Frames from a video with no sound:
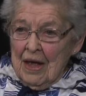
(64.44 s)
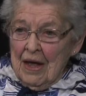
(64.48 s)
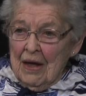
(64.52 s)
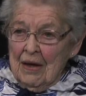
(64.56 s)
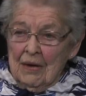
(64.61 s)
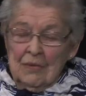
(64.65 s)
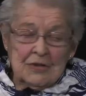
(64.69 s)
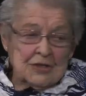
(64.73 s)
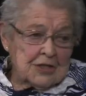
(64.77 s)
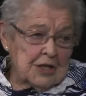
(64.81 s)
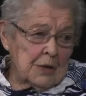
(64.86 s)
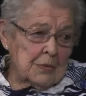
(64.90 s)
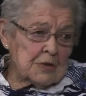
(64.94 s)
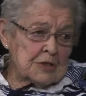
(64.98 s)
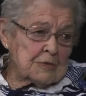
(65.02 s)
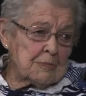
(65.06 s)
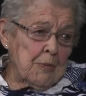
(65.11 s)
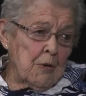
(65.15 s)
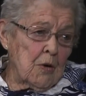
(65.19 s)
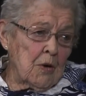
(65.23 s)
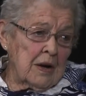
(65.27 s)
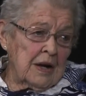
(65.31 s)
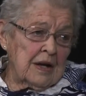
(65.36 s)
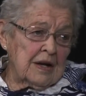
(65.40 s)
But she was
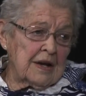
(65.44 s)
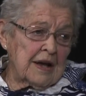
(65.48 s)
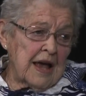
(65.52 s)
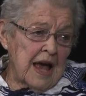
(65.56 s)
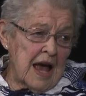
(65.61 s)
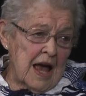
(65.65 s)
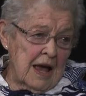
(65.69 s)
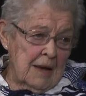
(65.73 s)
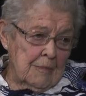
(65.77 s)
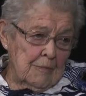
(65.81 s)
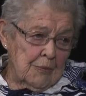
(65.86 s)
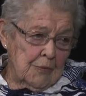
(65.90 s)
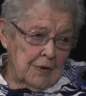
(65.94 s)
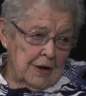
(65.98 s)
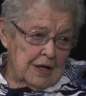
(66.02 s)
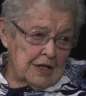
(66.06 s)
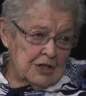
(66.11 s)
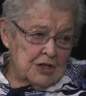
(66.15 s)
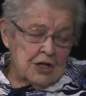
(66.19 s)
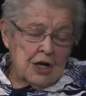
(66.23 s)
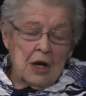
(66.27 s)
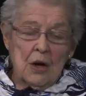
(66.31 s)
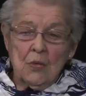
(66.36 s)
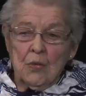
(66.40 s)
born in
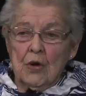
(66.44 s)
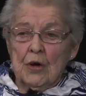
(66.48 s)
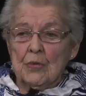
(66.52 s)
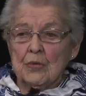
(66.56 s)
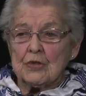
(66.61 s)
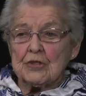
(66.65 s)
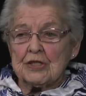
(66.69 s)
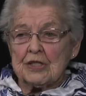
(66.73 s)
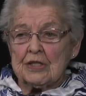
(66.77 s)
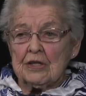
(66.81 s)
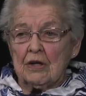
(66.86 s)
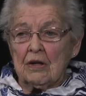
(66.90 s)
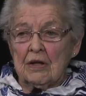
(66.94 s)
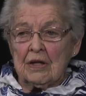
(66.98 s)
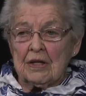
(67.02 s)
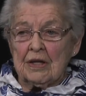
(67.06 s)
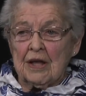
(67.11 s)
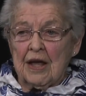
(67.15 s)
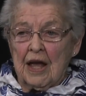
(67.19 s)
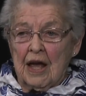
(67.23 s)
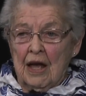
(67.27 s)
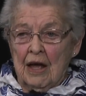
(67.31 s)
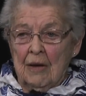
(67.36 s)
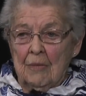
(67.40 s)
Cambridge. We were still in
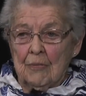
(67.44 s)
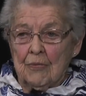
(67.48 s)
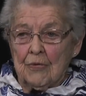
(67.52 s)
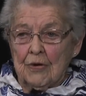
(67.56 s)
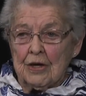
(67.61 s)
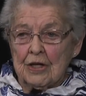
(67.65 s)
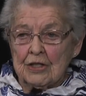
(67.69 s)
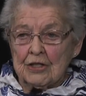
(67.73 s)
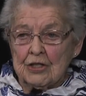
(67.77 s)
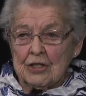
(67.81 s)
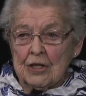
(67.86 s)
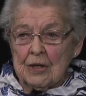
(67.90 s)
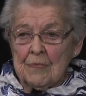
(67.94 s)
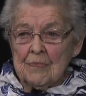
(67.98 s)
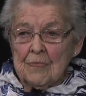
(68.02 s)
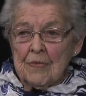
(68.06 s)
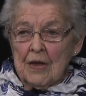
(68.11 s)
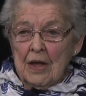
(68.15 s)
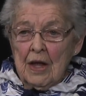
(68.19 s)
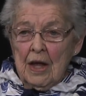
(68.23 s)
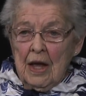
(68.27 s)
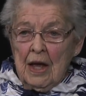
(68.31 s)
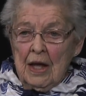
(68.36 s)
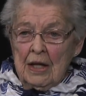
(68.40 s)
Cambridge,
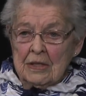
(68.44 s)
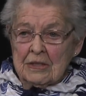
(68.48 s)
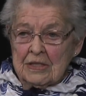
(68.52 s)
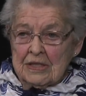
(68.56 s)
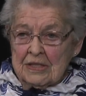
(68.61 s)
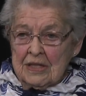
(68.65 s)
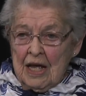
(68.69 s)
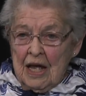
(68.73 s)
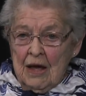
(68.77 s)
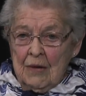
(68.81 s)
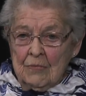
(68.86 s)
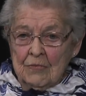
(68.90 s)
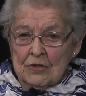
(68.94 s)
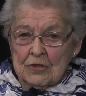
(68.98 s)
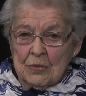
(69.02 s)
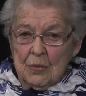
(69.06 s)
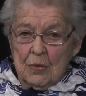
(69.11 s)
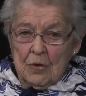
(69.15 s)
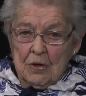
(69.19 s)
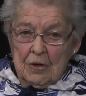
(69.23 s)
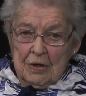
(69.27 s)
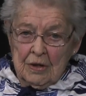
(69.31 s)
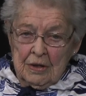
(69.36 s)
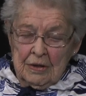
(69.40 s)
and Sam was
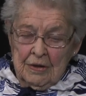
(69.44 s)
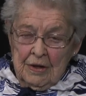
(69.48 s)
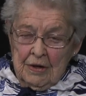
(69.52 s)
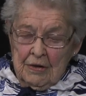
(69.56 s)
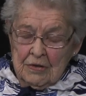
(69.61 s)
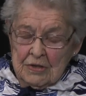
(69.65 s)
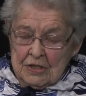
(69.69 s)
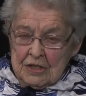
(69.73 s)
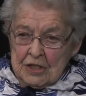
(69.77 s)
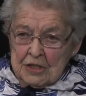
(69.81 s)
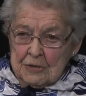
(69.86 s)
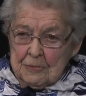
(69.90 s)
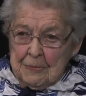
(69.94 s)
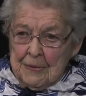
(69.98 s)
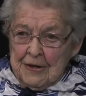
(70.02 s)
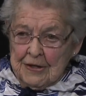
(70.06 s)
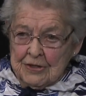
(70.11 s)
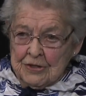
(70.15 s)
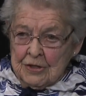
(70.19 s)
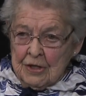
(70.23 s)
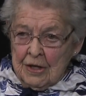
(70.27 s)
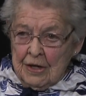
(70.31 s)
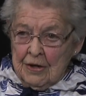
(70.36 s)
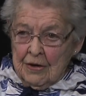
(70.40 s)
working there as a
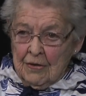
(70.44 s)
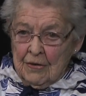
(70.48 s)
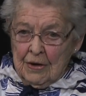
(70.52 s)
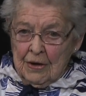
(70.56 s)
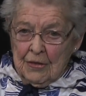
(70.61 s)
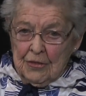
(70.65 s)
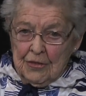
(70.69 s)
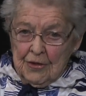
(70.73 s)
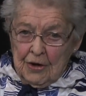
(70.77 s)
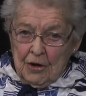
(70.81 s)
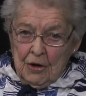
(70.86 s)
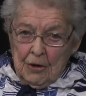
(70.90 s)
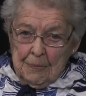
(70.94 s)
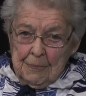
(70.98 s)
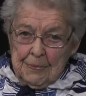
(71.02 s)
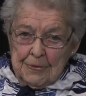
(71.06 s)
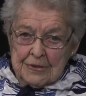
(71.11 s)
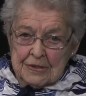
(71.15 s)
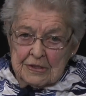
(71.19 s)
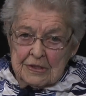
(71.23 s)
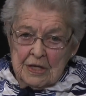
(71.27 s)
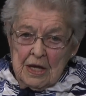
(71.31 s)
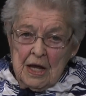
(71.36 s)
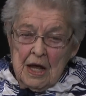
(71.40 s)
speech and hearing
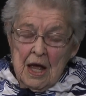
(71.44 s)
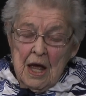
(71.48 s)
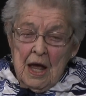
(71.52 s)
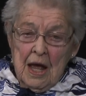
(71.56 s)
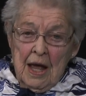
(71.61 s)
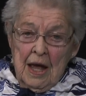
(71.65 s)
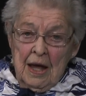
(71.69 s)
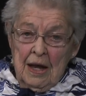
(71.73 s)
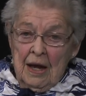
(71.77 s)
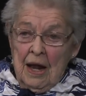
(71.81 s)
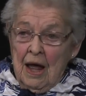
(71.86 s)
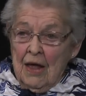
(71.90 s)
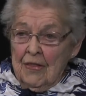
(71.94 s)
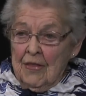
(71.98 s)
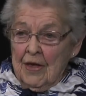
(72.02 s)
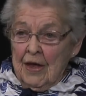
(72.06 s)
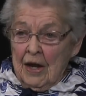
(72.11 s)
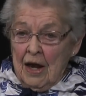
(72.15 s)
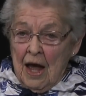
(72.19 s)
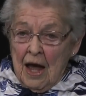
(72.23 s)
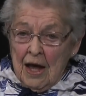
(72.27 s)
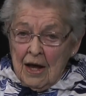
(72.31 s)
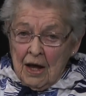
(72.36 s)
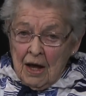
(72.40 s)
therapist. And
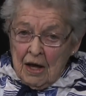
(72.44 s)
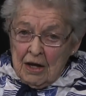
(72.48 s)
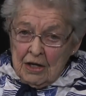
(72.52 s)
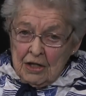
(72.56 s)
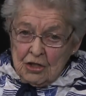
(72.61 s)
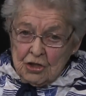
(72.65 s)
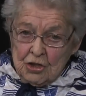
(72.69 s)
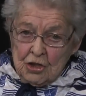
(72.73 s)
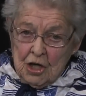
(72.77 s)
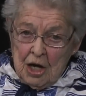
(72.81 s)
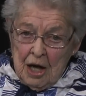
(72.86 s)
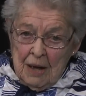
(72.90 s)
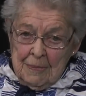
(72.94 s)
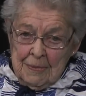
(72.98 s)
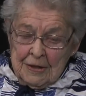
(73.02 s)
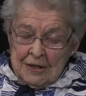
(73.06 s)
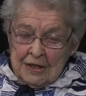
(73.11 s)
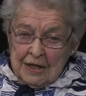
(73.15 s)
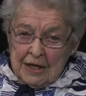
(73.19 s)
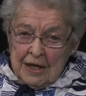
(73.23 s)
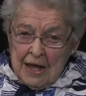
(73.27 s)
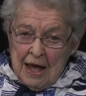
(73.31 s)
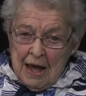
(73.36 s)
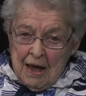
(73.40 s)
then I got a job in
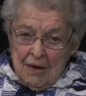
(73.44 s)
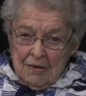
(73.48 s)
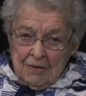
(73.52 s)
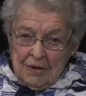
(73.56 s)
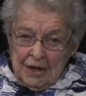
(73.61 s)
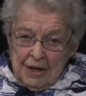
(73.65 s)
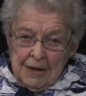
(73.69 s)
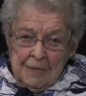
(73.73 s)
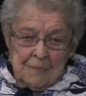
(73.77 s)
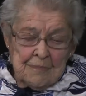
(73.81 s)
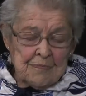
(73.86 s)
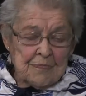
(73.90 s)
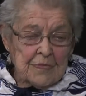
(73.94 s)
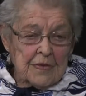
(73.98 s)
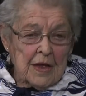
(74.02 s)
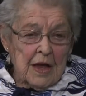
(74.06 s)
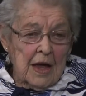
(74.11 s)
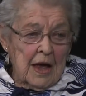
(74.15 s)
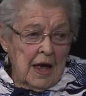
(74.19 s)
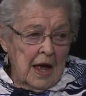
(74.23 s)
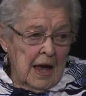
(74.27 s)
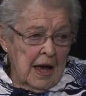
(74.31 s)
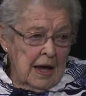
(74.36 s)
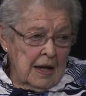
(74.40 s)
the county,
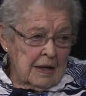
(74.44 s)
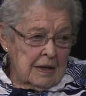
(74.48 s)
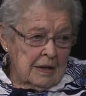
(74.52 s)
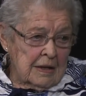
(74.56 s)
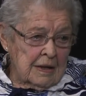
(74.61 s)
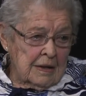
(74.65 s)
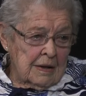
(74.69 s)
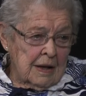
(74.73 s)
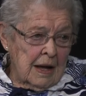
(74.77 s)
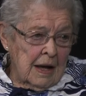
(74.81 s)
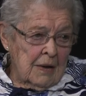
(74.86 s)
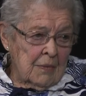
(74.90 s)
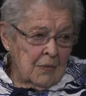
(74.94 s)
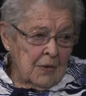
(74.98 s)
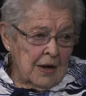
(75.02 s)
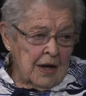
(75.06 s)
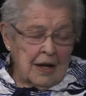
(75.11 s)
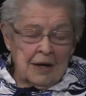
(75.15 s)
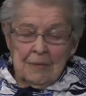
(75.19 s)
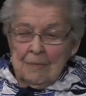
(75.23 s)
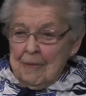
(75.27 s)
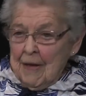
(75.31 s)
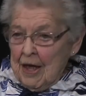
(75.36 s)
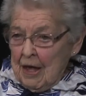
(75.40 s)
and we
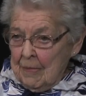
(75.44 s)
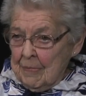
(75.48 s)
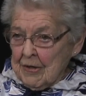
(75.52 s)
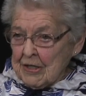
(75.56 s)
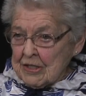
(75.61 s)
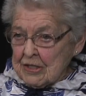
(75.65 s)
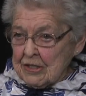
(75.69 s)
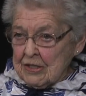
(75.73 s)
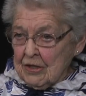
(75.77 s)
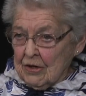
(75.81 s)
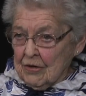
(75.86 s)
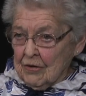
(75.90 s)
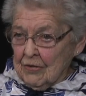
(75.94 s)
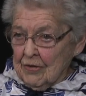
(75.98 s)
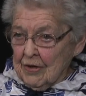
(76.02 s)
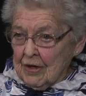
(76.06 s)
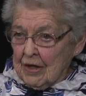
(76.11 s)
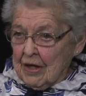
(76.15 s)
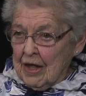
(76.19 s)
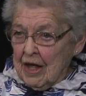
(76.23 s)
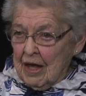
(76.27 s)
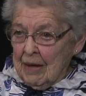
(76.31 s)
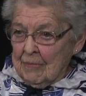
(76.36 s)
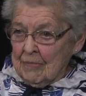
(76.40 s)
had a babysitter
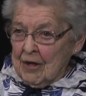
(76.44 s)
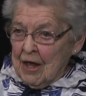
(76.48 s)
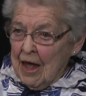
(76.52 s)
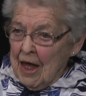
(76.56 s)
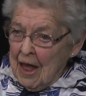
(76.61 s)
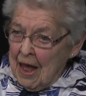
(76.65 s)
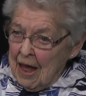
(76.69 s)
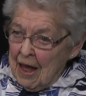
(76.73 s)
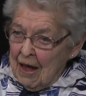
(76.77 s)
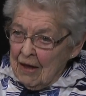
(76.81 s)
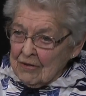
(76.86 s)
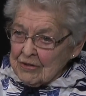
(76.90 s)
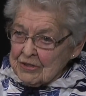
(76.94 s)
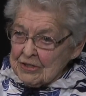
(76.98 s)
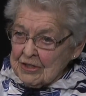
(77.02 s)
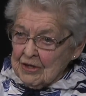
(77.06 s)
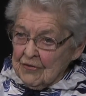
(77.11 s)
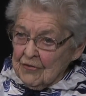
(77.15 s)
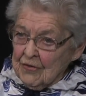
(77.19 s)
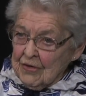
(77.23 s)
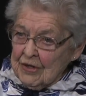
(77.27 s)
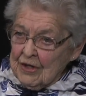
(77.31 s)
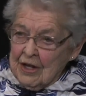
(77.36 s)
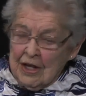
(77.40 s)
that came to the house
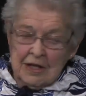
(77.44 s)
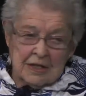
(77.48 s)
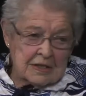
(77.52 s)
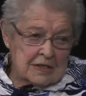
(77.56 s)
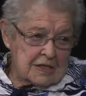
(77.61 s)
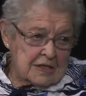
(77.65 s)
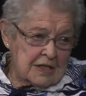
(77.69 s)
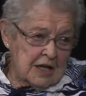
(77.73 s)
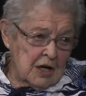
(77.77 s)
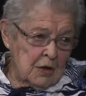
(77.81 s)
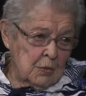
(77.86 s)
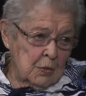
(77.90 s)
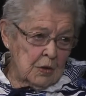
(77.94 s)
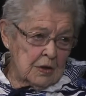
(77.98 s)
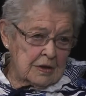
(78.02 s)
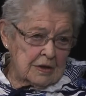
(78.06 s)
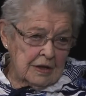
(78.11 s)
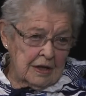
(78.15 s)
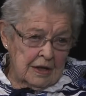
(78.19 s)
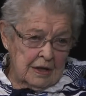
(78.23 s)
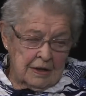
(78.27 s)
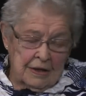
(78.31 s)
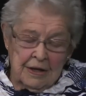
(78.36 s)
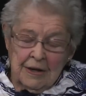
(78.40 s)
every day and stayed with
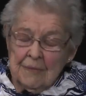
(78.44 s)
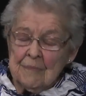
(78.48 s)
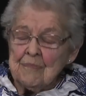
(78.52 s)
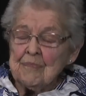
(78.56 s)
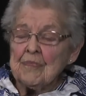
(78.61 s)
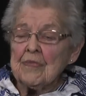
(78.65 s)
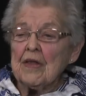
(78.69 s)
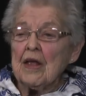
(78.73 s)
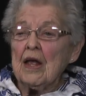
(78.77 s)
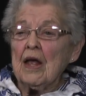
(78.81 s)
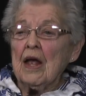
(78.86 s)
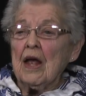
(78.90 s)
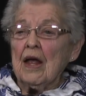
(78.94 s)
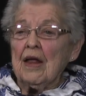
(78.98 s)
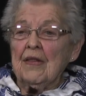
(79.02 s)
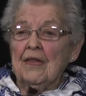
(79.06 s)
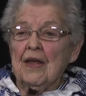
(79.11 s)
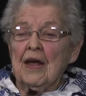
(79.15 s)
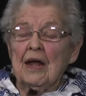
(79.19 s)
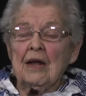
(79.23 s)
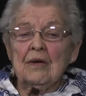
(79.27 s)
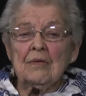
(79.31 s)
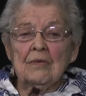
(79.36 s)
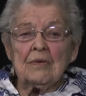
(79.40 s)
Linda.
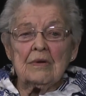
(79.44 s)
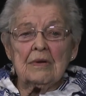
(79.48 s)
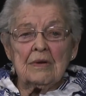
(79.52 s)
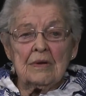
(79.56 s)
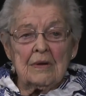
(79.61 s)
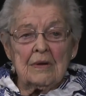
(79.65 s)
Then